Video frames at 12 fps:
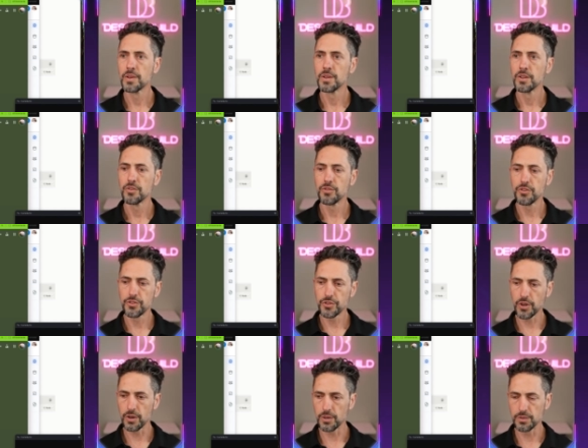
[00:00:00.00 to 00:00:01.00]

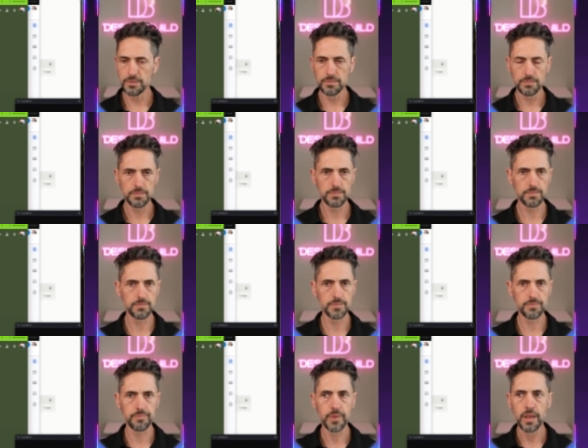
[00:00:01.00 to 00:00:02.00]
So
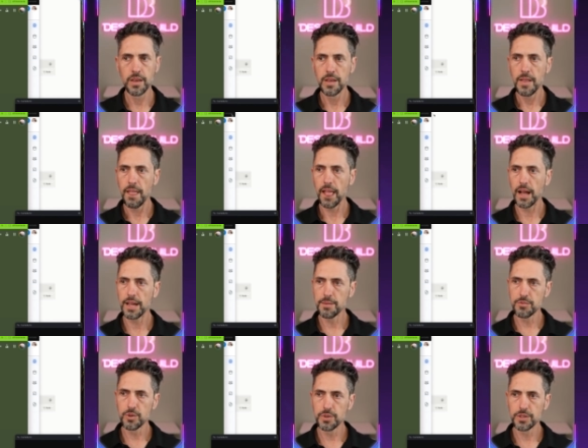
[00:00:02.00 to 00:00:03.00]

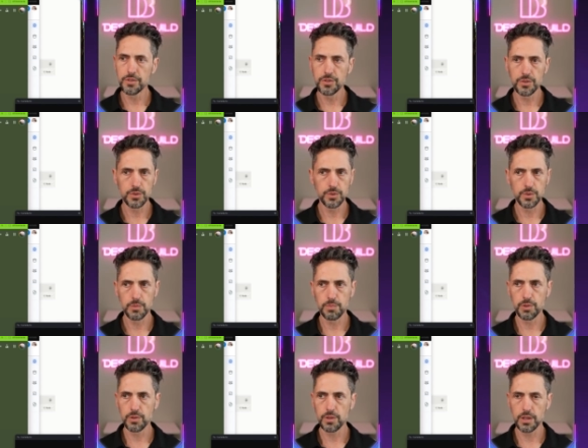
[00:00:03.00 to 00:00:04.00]
I'm going to
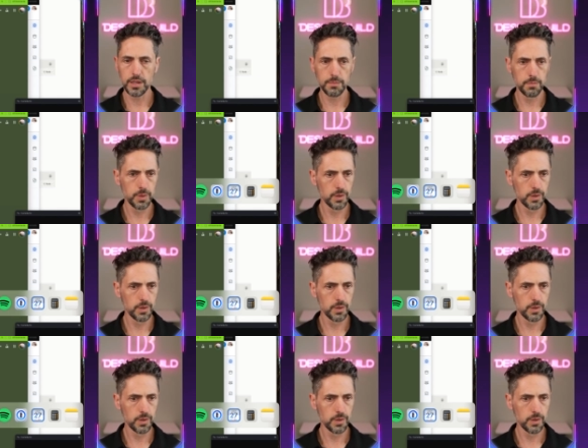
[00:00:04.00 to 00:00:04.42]
pull up